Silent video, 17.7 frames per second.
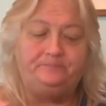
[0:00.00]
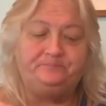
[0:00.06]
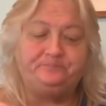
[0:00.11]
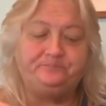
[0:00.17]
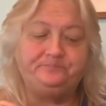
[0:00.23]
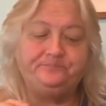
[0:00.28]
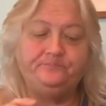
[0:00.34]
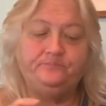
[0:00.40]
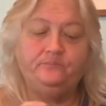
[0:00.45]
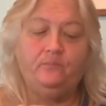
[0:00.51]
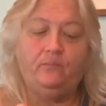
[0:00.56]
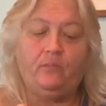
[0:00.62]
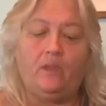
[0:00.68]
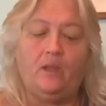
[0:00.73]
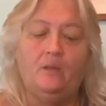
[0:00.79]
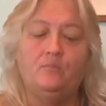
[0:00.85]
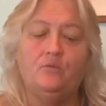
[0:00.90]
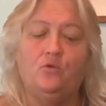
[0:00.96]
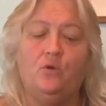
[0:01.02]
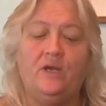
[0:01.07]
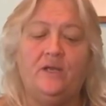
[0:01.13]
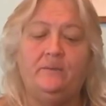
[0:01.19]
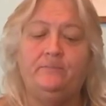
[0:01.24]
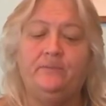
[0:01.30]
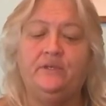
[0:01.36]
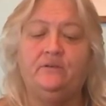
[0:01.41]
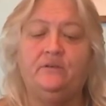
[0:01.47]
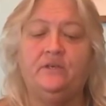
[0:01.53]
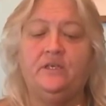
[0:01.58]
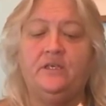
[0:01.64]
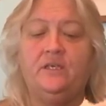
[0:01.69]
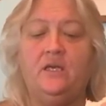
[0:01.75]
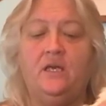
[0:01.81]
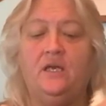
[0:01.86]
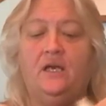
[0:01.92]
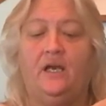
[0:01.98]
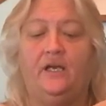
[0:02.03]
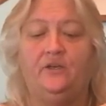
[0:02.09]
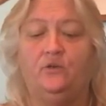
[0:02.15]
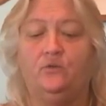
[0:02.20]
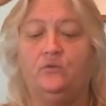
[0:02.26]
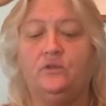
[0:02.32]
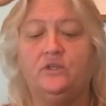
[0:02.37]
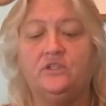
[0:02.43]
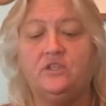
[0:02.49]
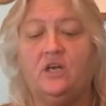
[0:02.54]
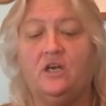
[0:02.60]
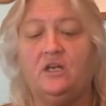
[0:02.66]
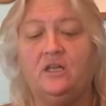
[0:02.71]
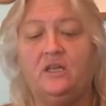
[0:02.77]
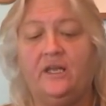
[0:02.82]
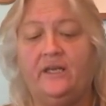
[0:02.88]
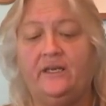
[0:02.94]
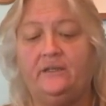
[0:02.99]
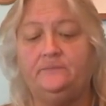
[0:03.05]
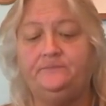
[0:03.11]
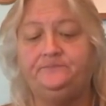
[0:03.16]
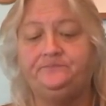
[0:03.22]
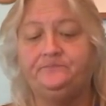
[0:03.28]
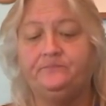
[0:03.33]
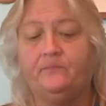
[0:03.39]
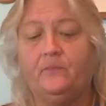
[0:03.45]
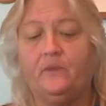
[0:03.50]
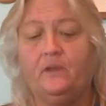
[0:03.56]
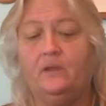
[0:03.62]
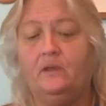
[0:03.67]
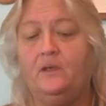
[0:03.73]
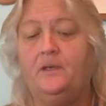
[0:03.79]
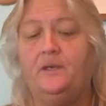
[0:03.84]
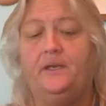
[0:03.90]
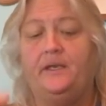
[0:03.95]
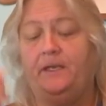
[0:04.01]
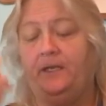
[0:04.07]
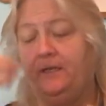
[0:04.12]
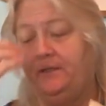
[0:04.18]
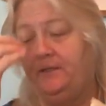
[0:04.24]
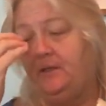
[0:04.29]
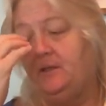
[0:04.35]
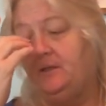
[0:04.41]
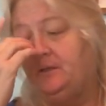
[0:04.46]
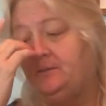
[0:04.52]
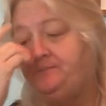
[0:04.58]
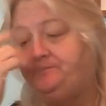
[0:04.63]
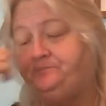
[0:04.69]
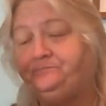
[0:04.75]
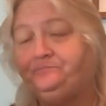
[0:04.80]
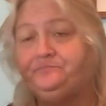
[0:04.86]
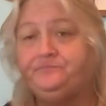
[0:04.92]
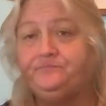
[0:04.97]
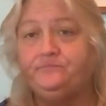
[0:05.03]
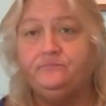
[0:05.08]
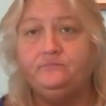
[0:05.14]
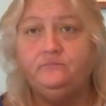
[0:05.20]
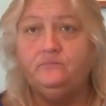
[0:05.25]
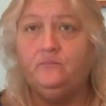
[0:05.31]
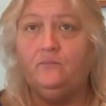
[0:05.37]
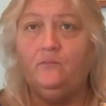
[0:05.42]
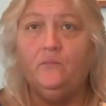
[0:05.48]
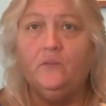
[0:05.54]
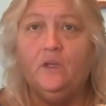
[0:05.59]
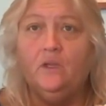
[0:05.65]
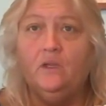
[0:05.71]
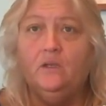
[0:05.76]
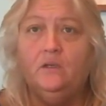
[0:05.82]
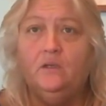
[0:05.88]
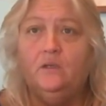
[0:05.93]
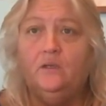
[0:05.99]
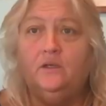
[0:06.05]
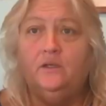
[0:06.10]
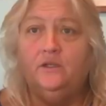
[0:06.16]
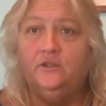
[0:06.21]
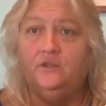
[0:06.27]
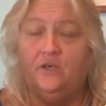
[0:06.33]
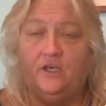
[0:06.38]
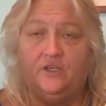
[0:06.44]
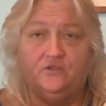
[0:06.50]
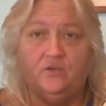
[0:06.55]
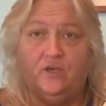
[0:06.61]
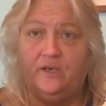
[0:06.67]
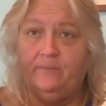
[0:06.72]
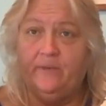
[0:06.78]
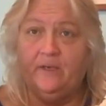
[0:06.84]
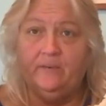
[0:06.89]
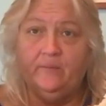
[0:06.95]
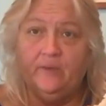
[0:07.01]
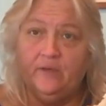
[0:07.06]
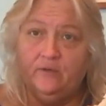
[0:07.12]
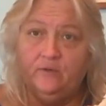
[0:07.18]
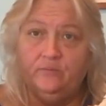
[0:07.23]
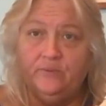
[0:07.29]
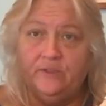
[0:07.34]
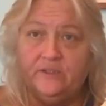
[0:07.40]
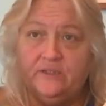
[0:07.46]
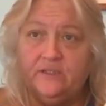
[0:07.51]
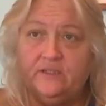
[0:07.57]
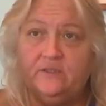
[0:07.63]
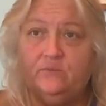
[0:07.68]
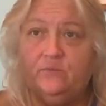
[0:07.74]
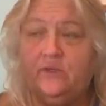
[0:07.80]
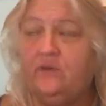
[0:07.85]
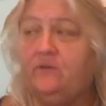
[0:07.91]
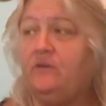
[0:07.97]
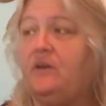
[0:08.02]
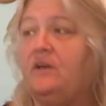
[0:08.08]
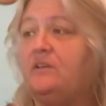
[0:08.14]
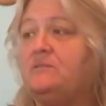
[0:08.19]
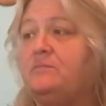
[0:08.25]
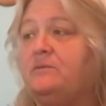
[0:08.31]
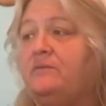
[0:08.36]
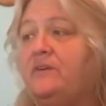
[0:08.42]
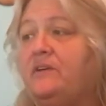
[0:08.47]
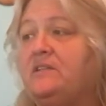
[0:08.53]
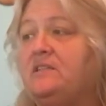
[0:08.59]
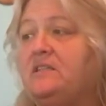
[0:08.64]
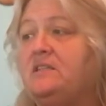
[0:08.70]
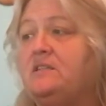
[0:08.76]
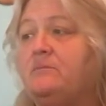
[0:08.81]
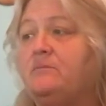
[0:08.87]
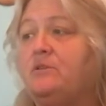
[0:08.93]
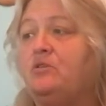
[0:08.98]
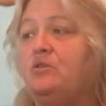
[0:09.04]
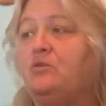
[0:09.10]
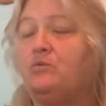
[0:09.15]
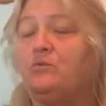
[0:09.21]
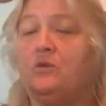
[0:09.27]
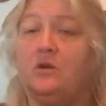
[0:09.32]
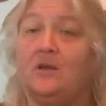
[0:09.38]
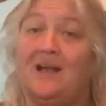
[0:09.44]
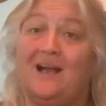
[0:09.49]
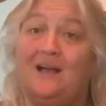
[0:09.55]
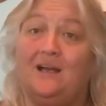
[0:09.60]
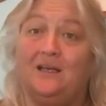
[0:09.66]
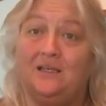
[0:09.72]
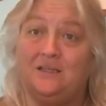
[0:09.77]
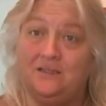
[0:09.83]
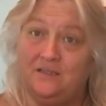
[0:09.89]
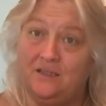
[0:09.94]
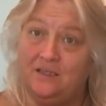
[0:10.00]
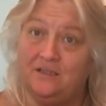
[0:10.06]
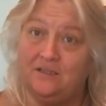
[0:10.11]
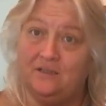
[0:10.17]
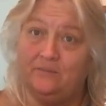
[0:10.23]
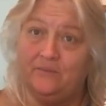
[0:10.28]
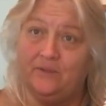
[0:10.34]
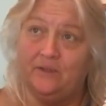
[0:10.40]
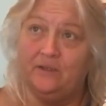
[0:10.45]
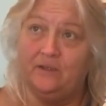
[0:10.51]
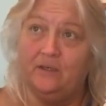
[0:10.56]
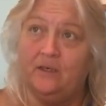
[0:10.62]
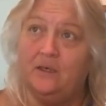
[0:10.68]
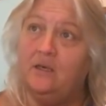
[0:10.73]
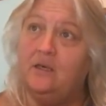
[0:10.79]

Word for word: I'm quiet, period. I don't really talk loud. And, um, you know, I try to mind my own business and whatever else. But if I see something going wrong, I say something.